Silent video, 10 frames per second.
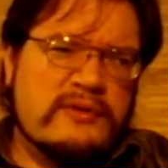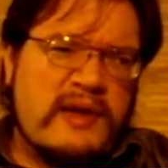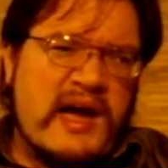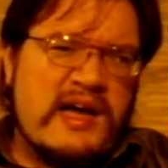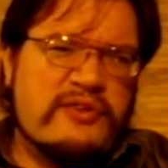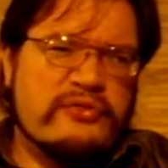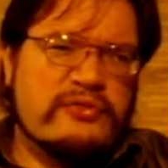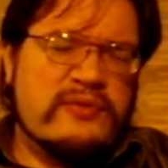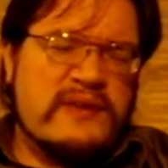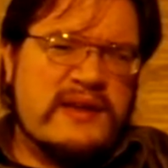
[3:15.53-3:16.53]
has
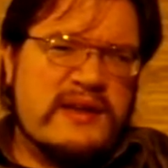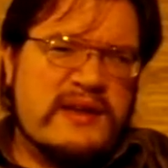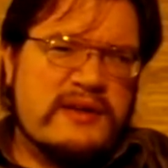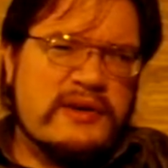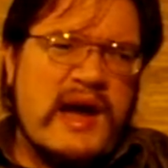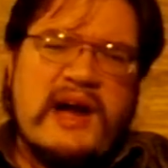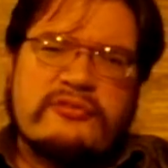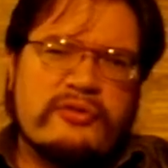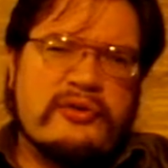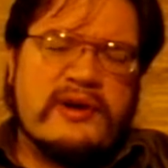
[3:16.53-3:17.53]
the
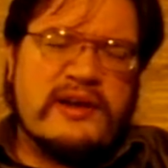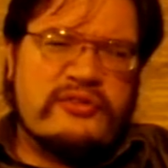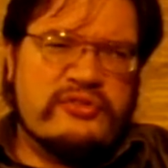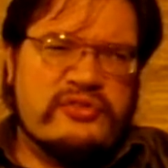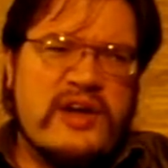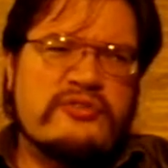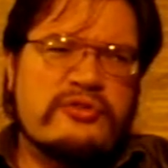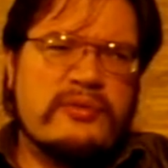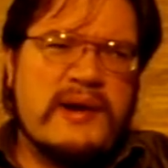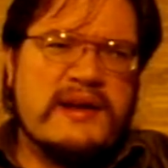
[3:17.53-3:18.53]
actor
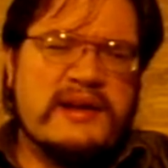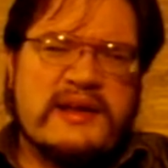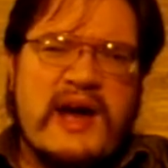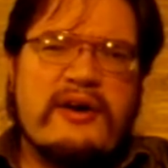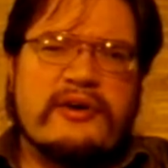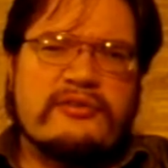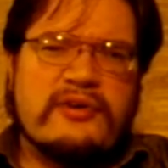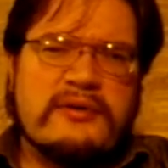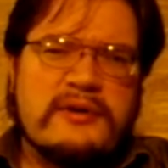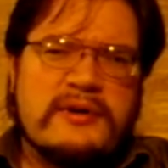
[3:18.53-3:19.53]
exaggerate a
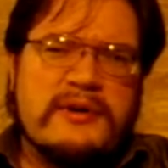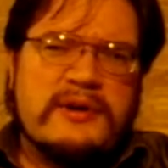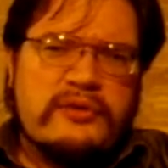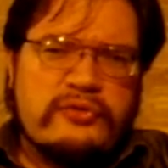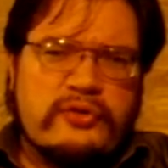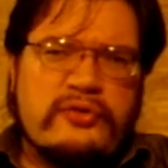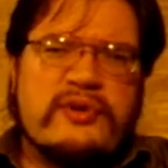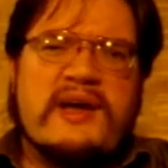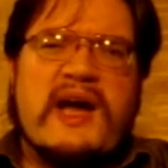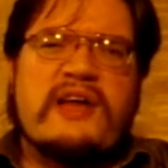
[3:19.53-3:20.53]
character to
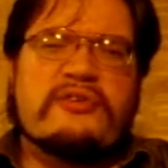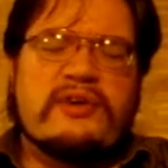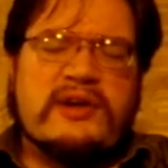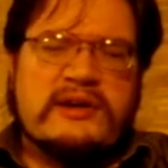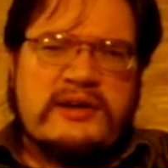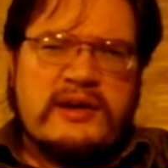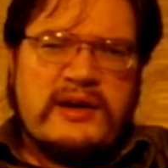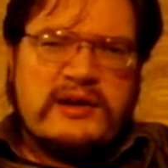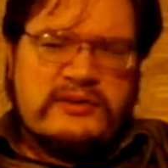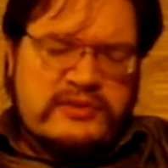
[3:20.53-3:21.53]
create
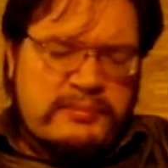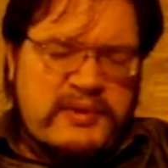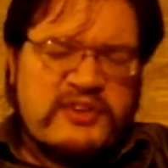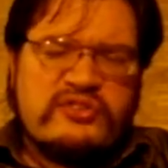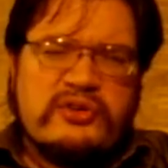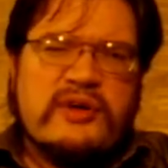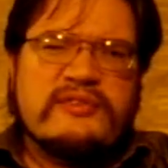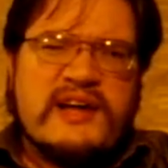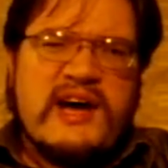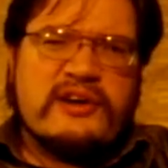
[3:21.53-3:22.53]
a depiction of an
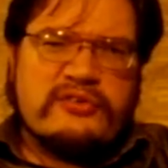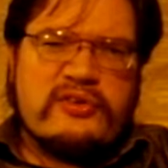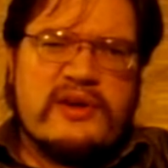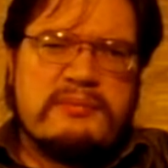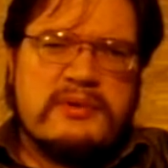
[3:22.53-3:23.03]
archetype.